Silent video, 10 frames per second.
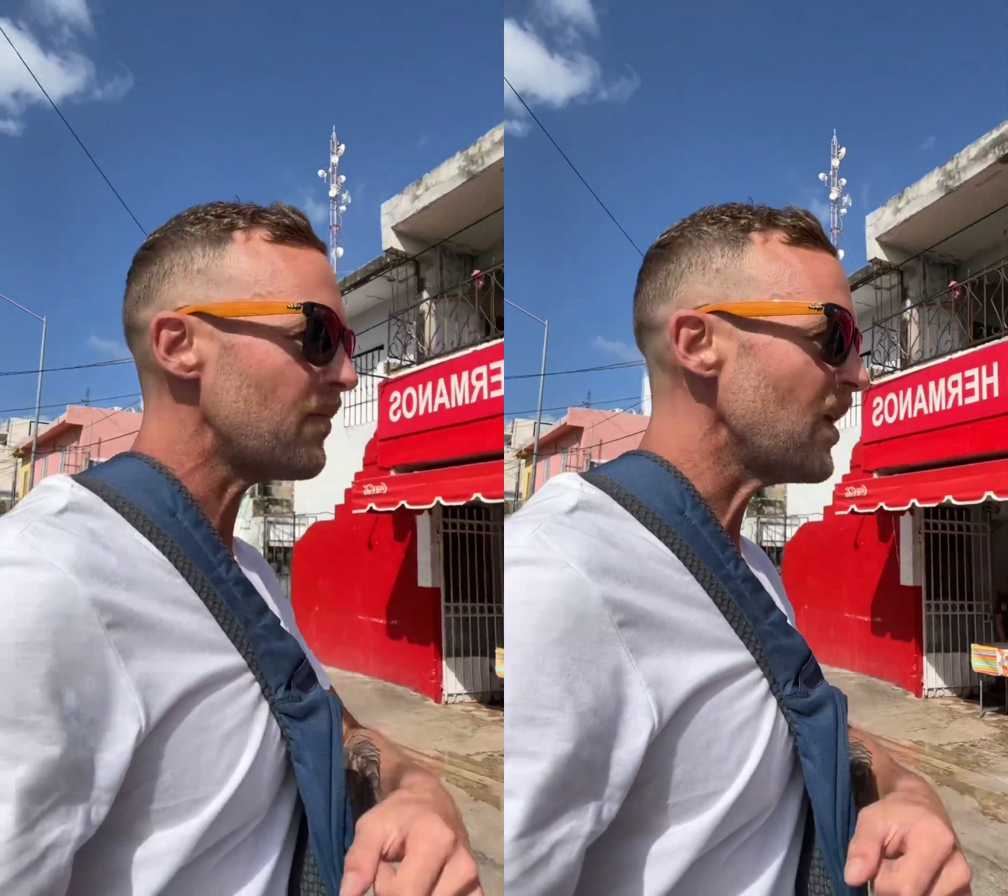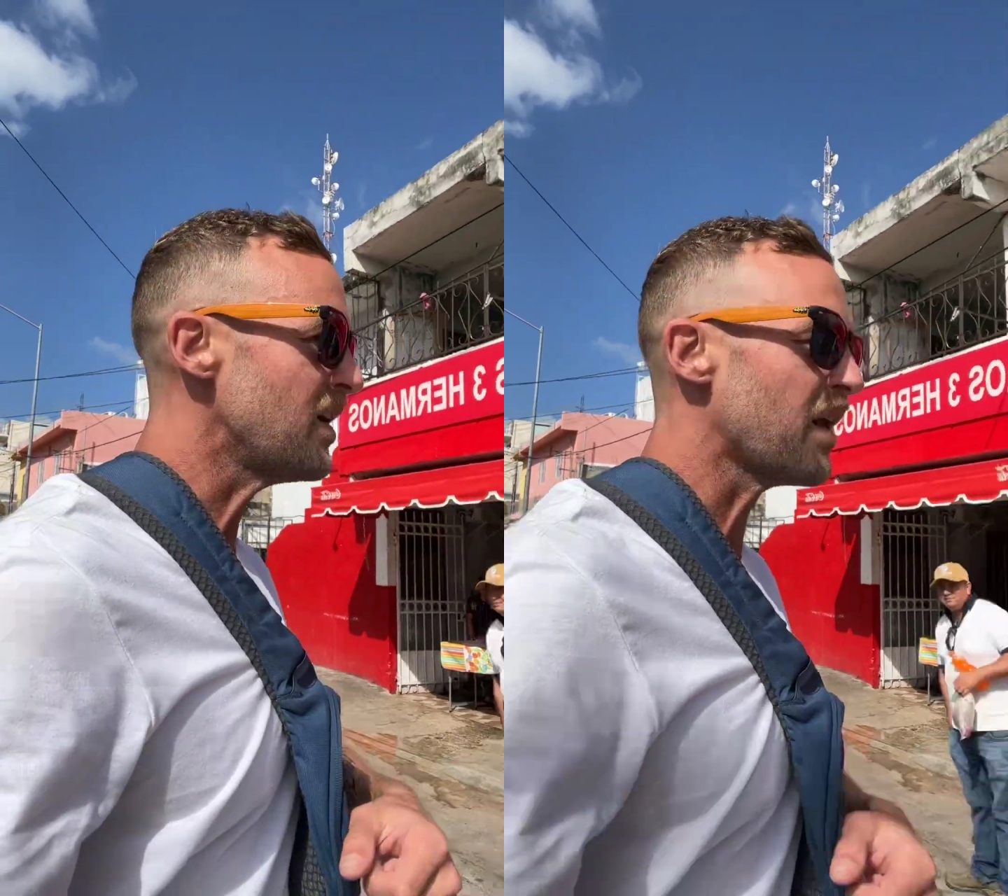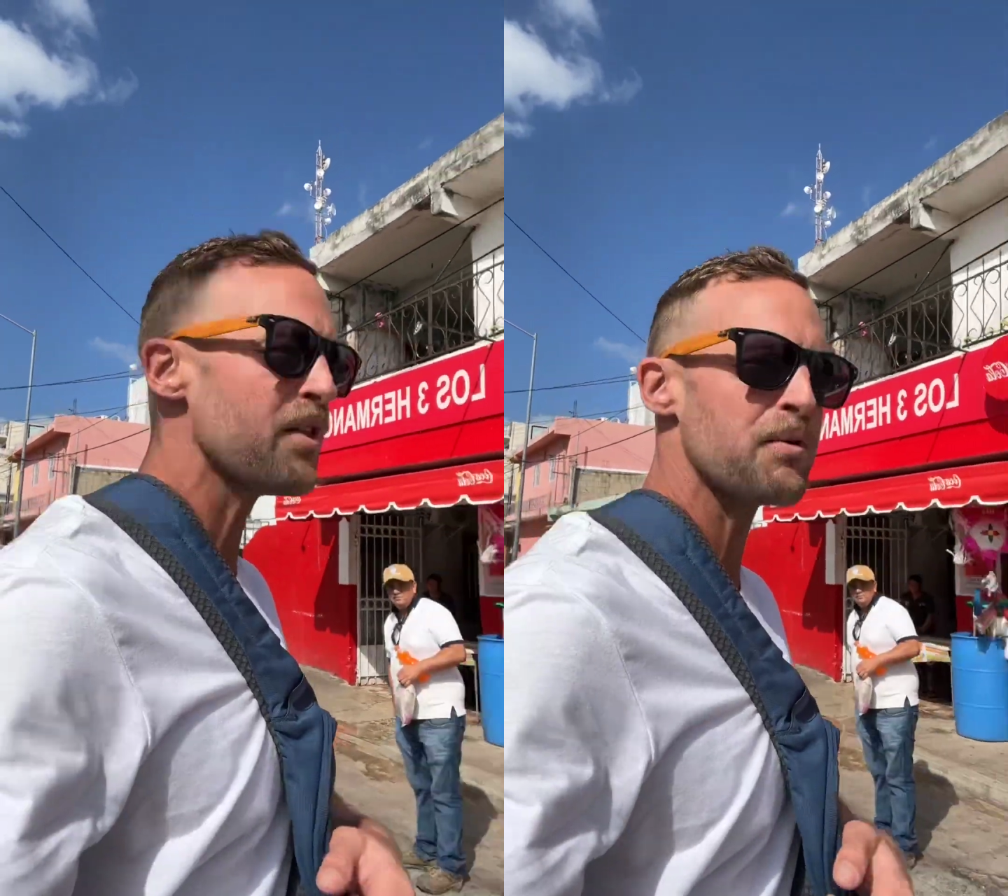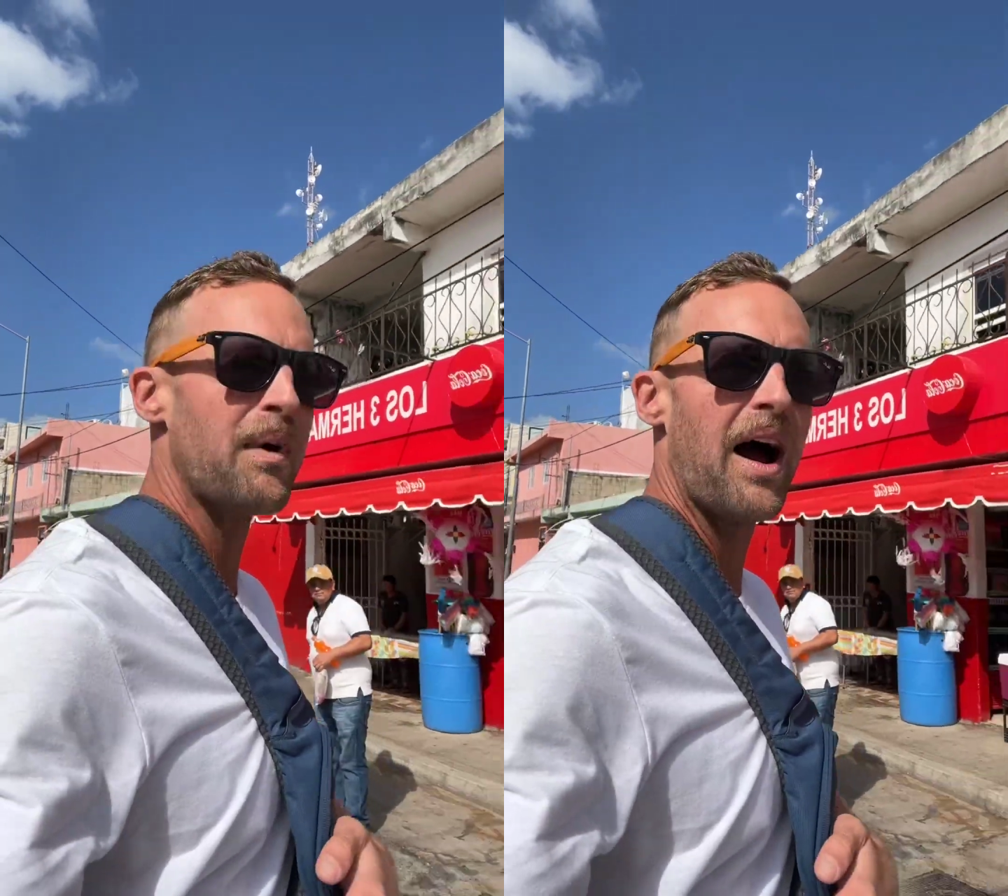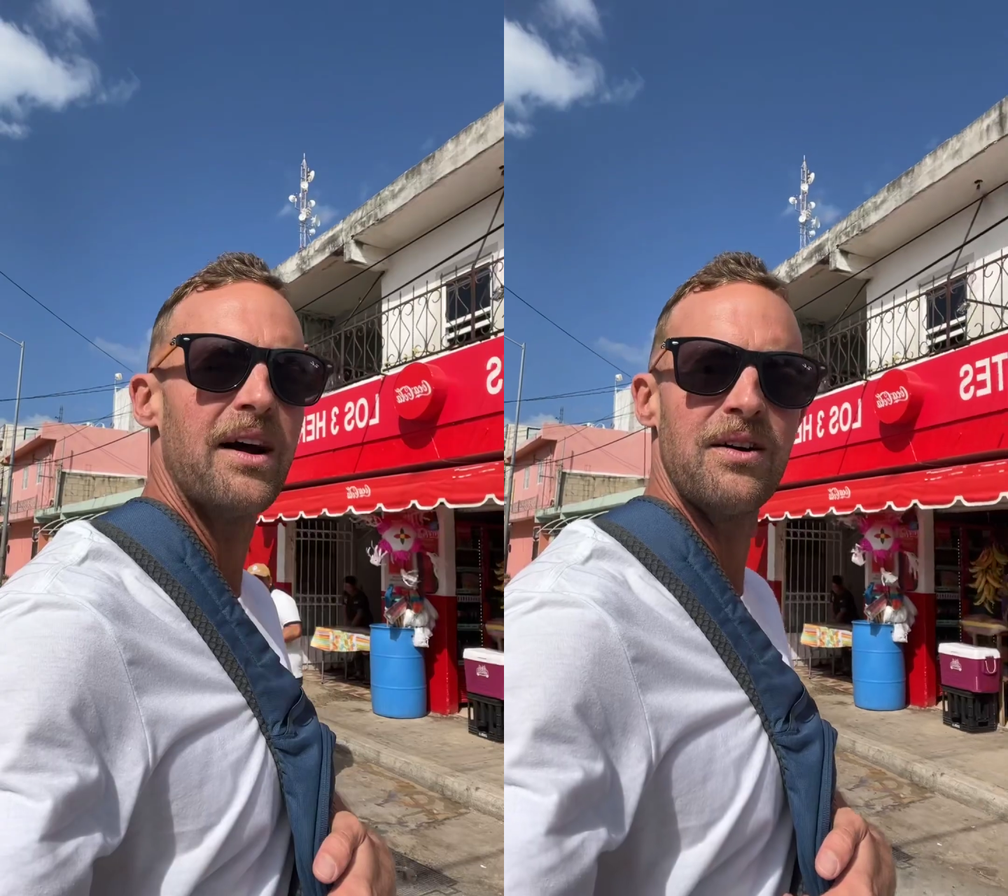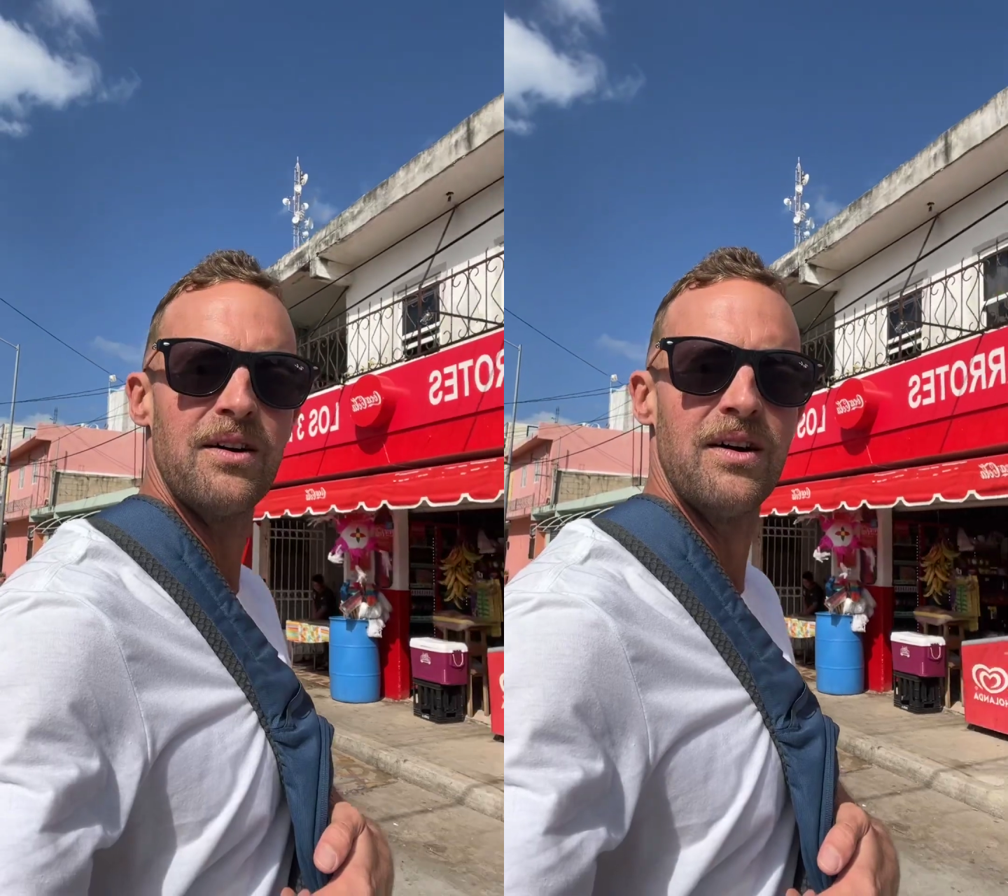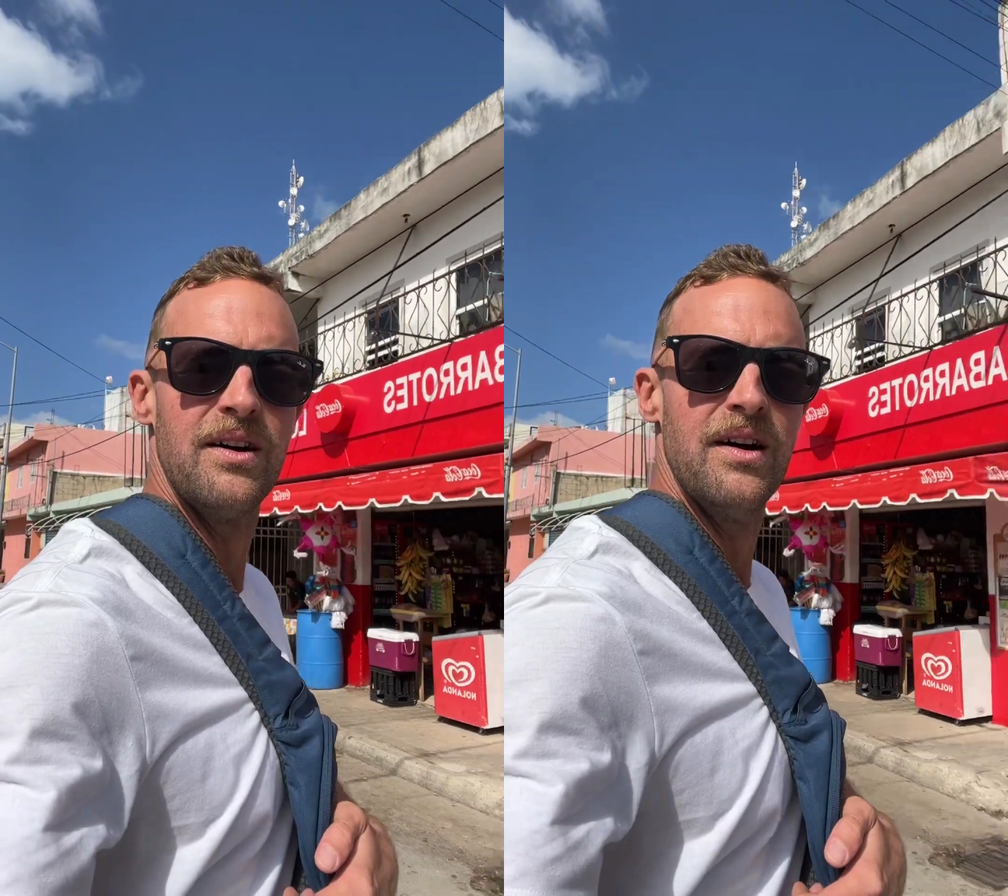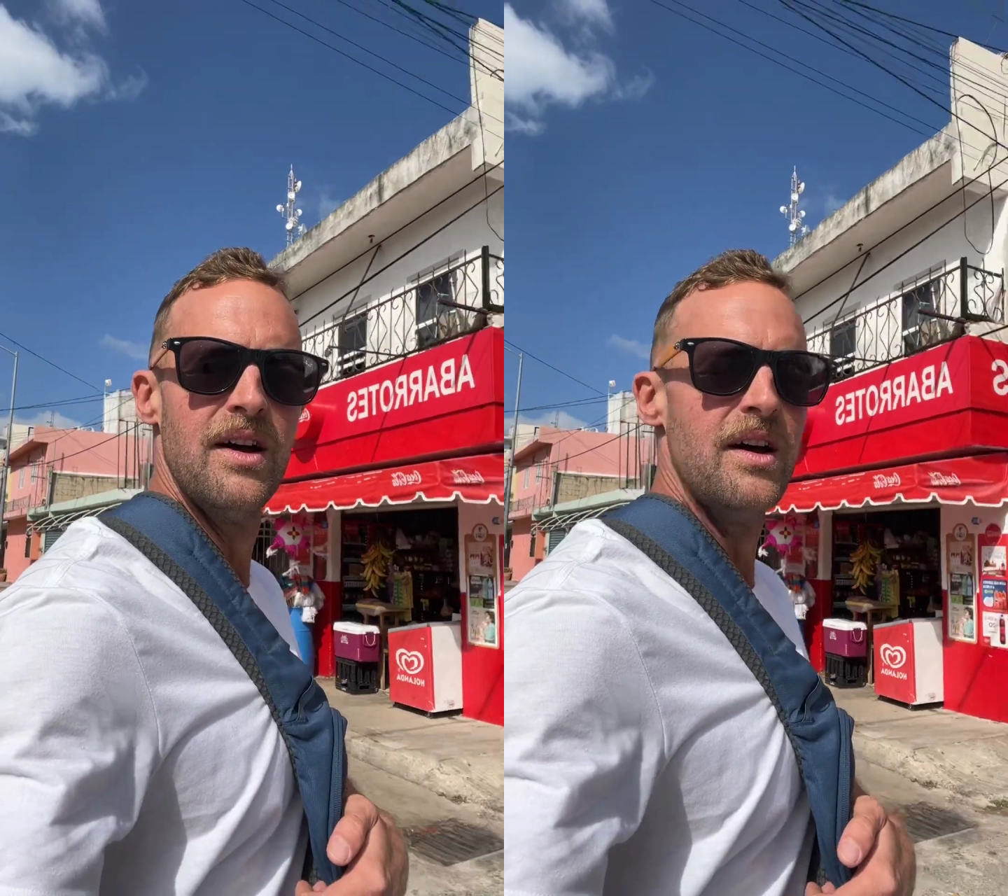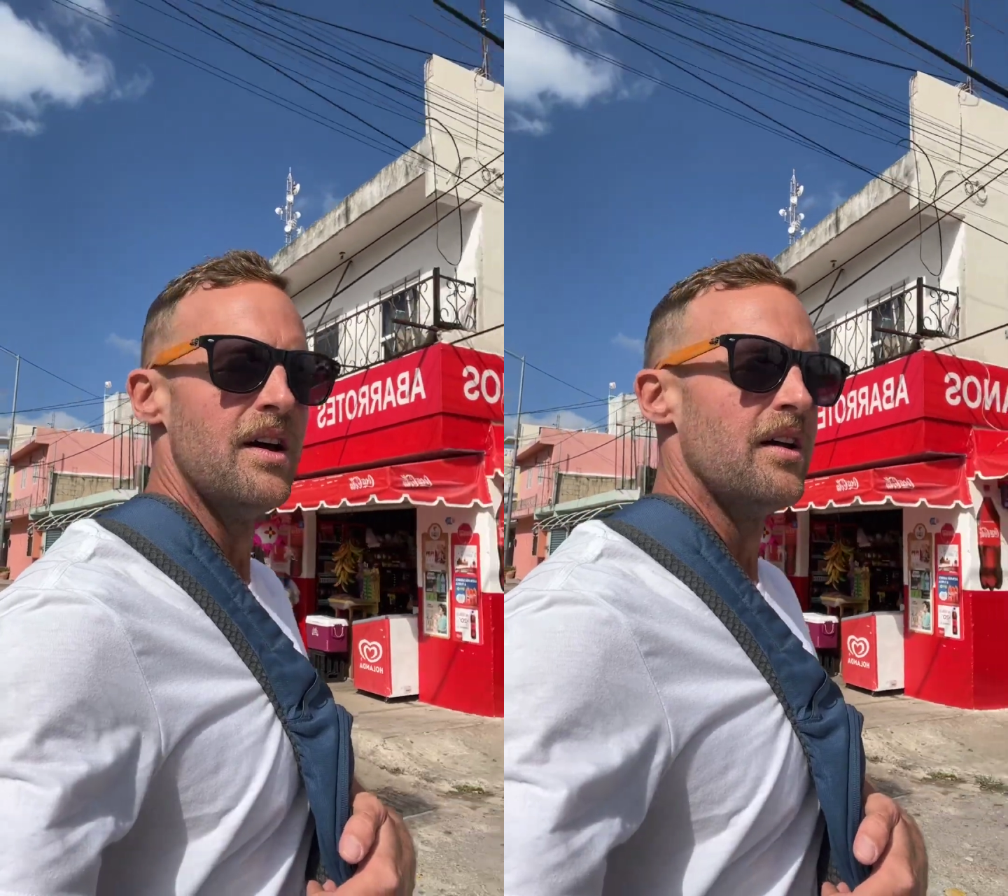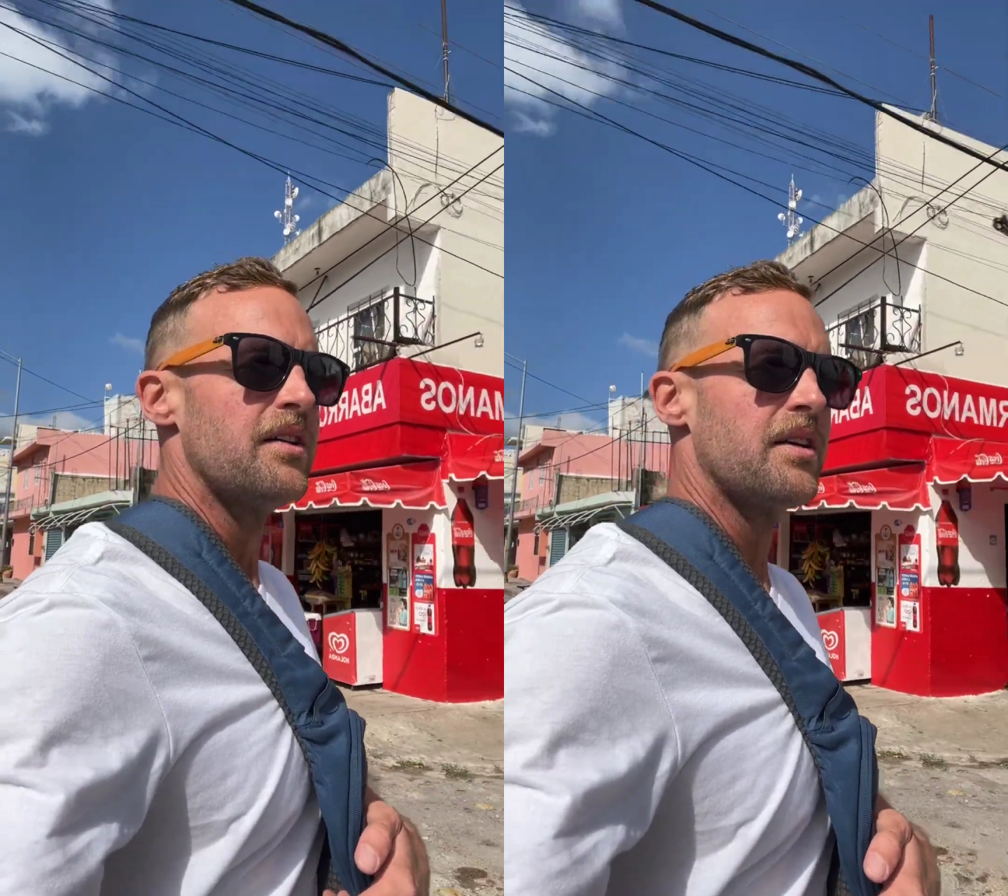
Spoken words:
another mile to